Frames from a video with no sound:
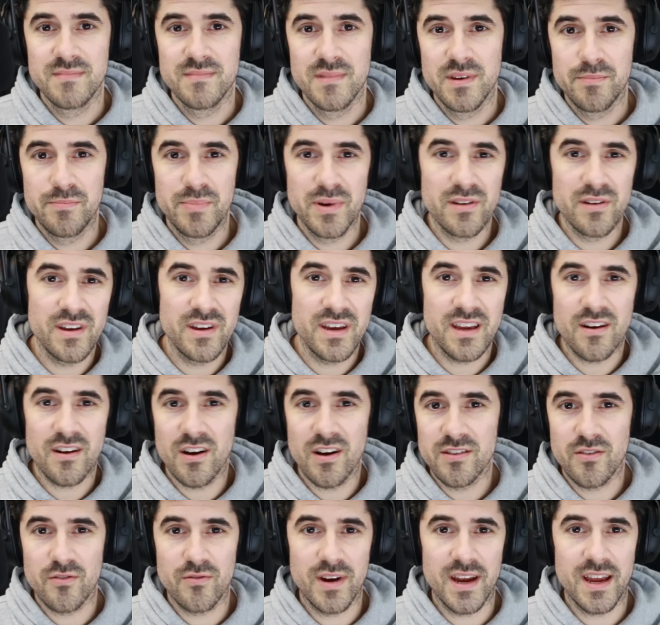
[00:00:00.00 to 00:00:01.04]
building
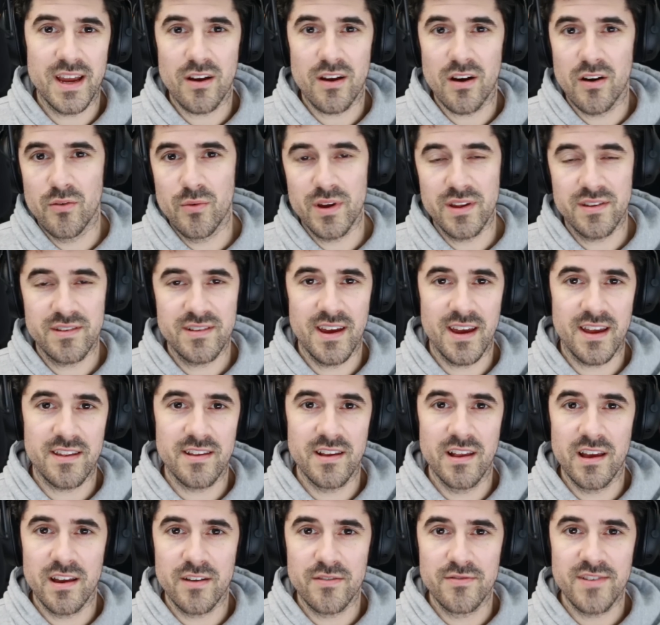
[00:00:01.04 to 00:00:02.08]
on the rig always takes a
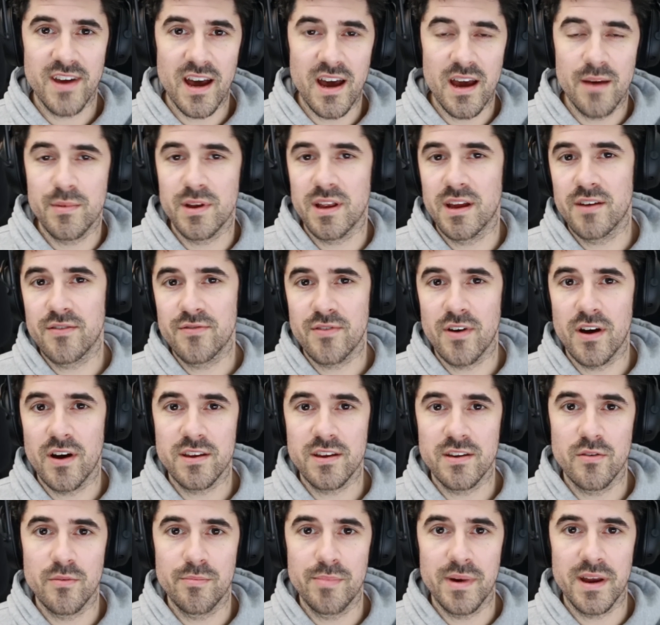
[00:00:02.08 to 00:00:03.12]
lot of time, and I thought,
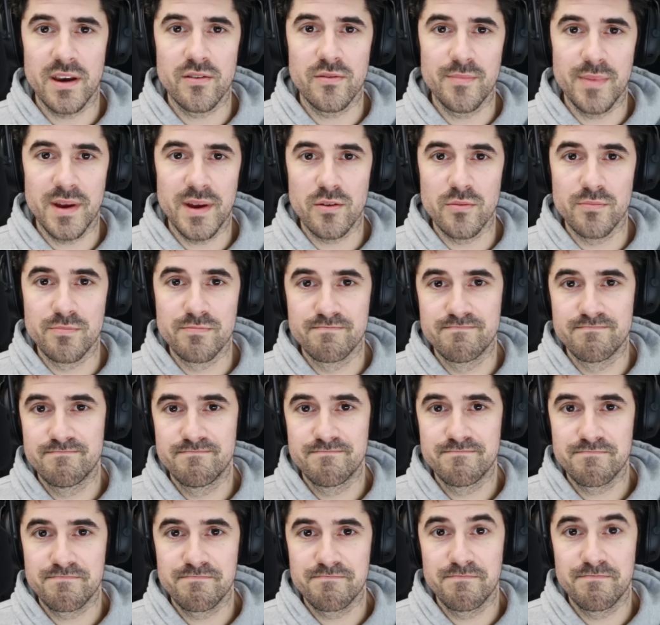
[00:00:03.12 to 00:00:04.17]
better
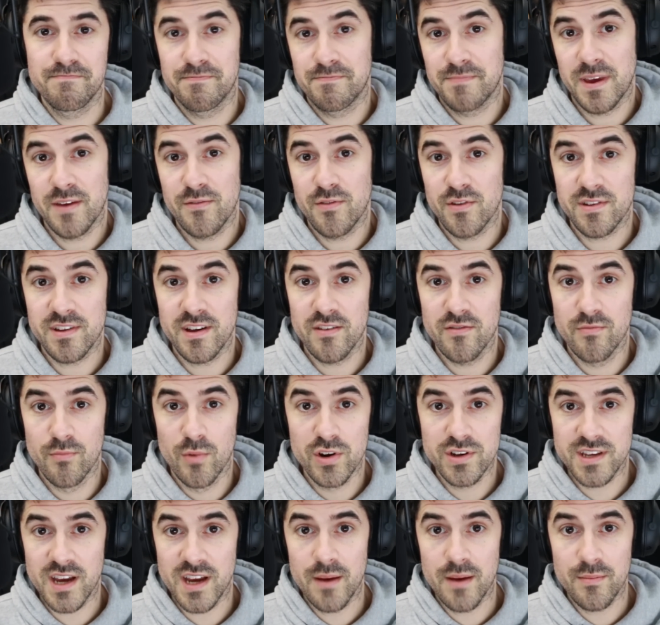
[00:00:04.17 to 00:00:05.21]
give yourself
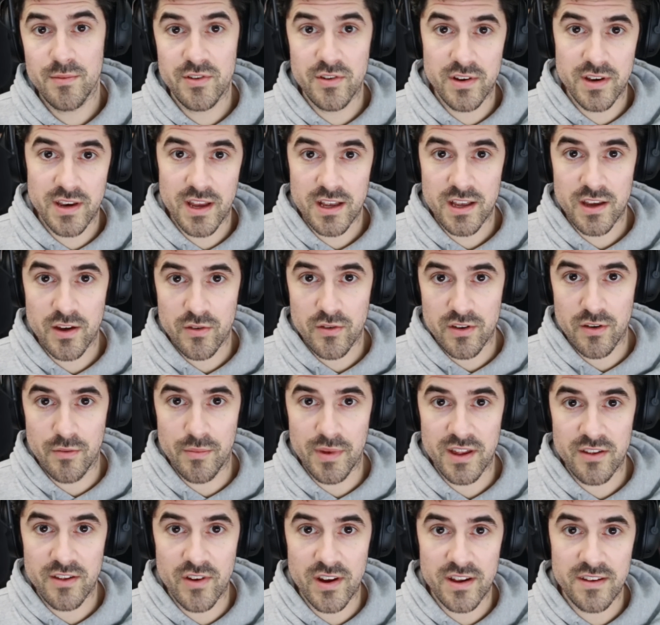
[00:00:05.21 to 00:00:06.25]
more time so you're not going to
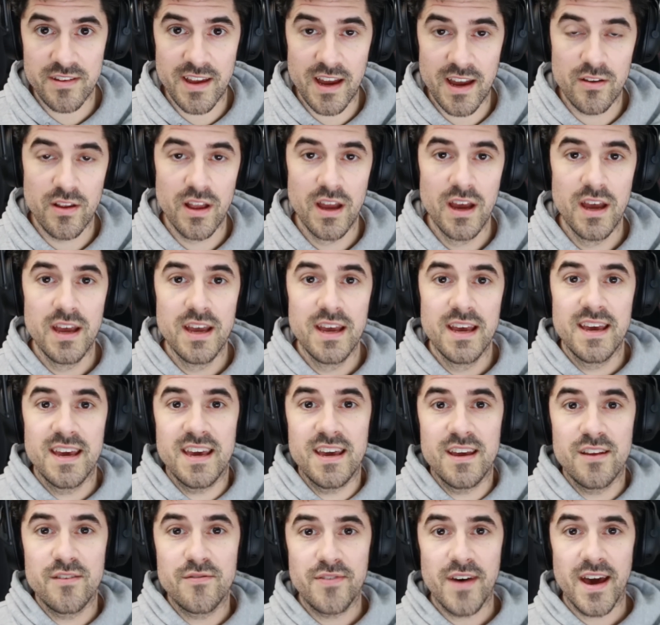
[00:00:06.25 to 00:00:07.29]
be stressed out.
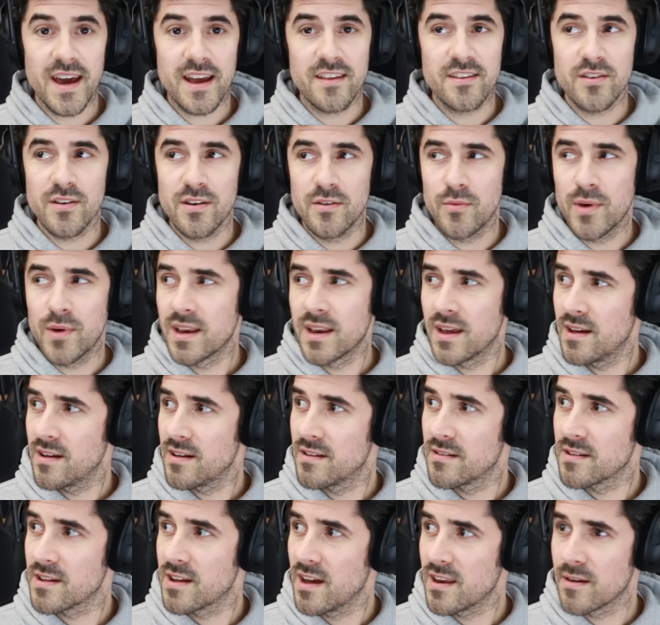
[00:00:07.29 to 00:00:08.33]
In fact, so I
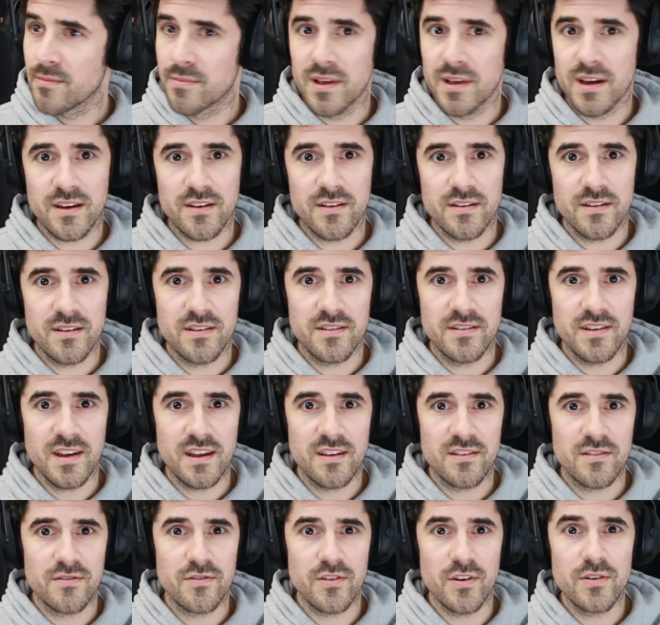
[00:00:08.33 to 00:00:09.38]
got up like
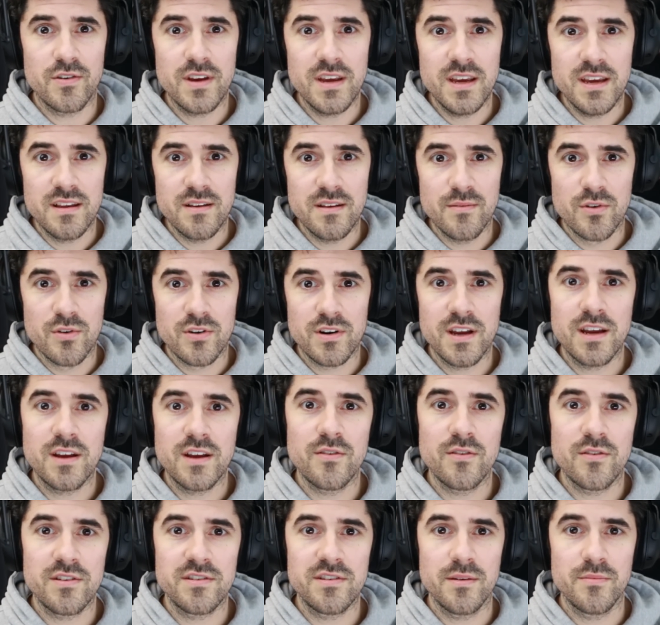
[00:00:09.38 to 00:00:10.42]
6:30 in the morning
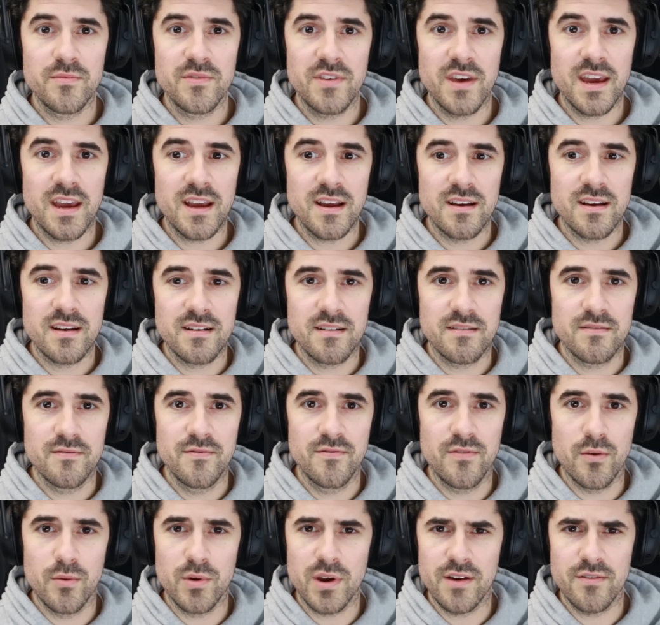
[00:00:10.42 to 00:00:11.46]
or something.
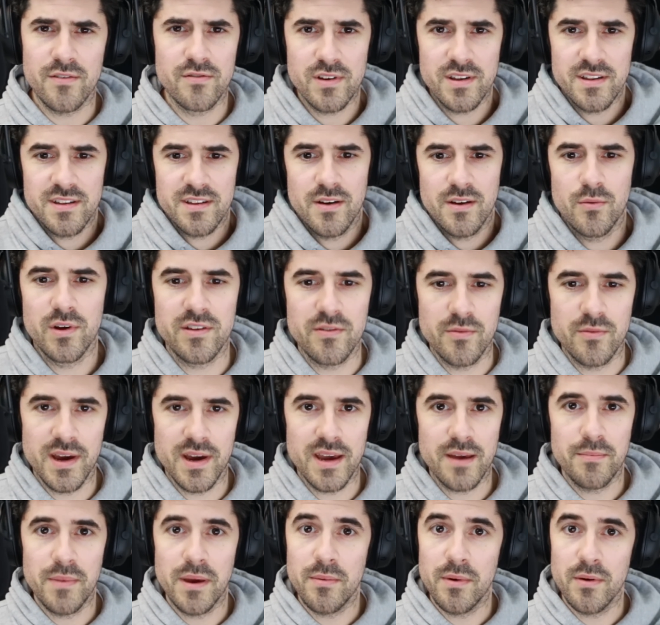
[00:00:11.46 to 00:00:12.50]
For whatever reason, I was
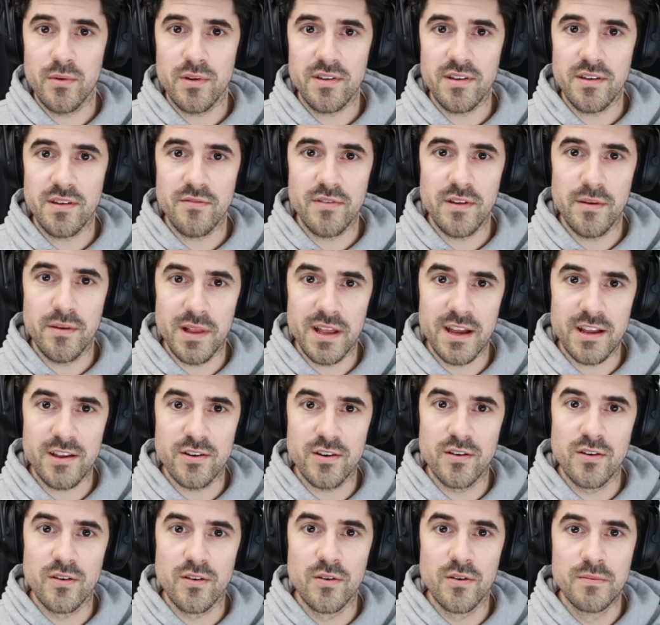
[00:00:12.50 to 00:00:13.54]
awake. Maybe I was even a
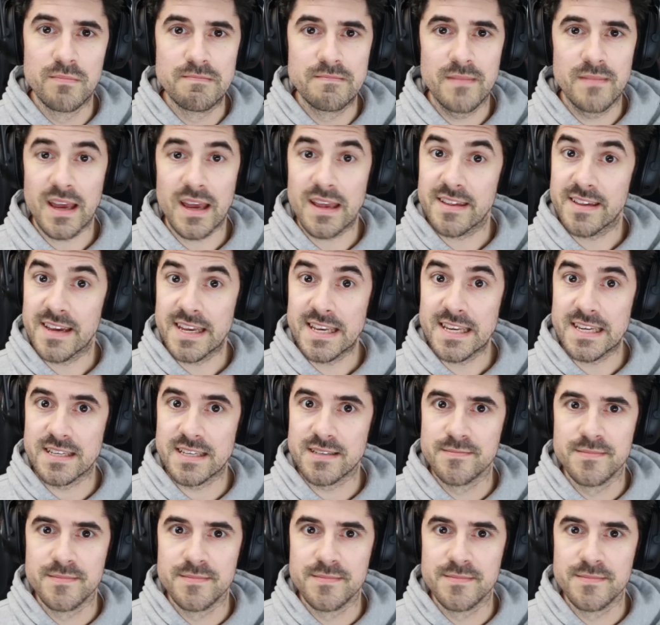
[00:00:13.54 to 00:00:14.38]
little excited.